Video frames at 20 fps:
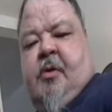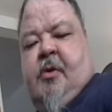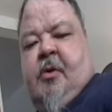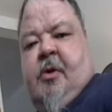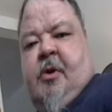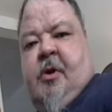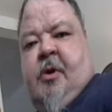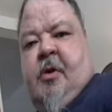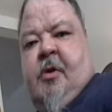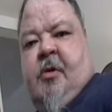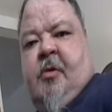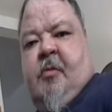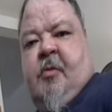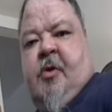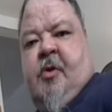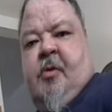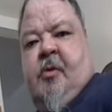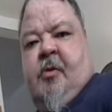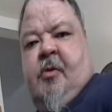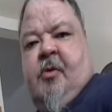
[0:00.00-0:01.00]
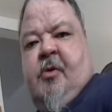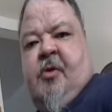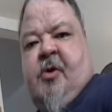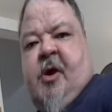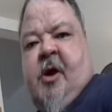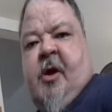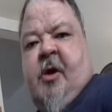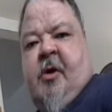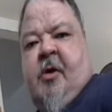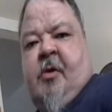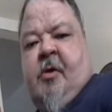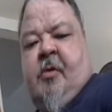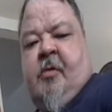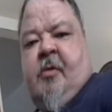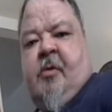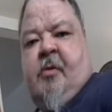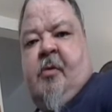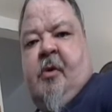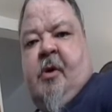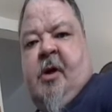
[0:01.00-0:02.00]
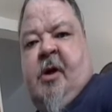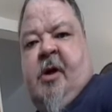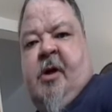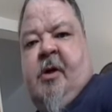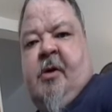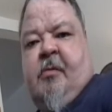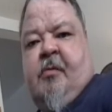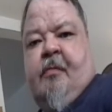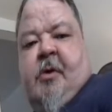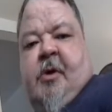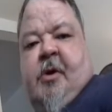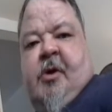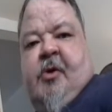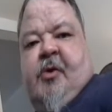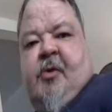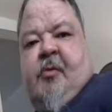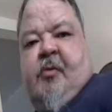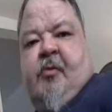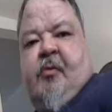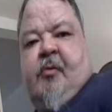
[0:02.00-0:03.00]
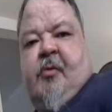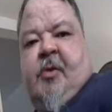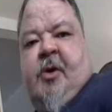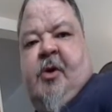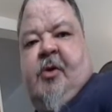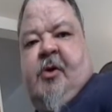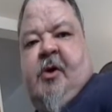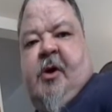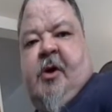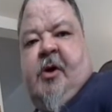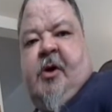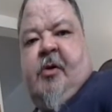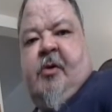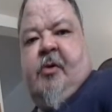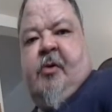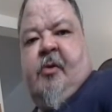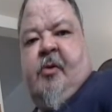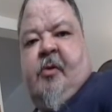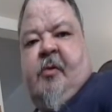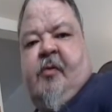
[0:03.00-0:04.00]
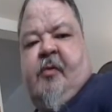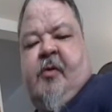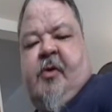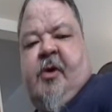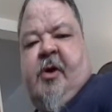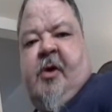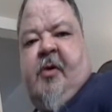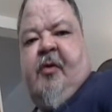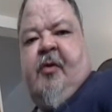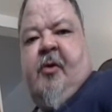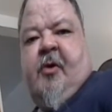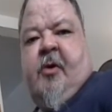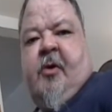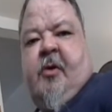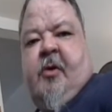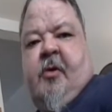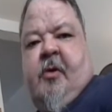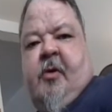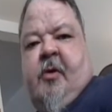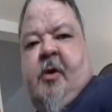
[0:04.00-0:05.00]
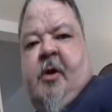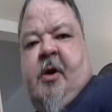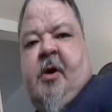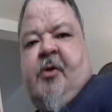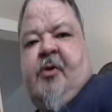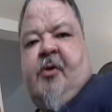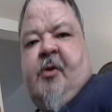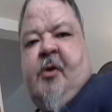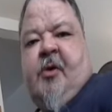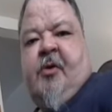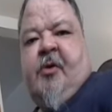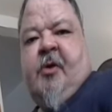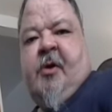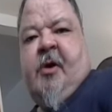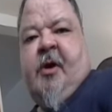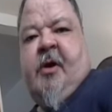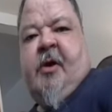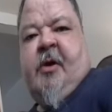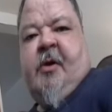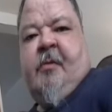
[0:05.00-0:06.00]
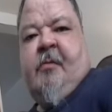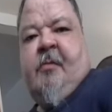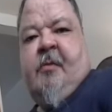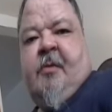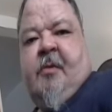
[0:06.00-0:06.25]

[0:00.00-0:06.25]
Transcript: dim and shadow and light. As I'm hitchhiking north to get there, I start to kind